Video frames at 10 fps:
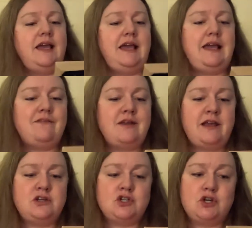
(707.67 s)
Even
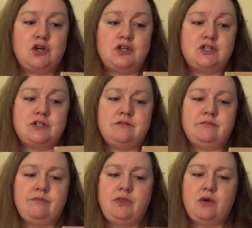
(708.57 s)
at church,
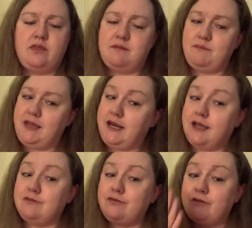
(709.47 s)
though the
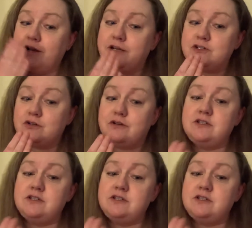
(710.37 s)
immediate front turned